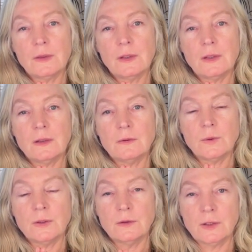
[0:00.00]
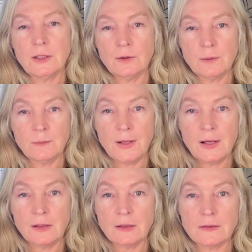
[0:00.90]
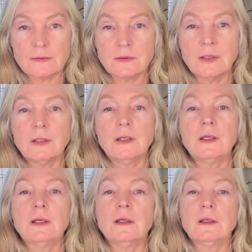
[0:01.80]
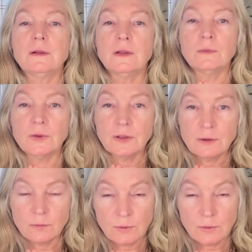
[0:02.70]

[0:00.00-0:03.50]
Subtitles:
And when they're here in balance, then we can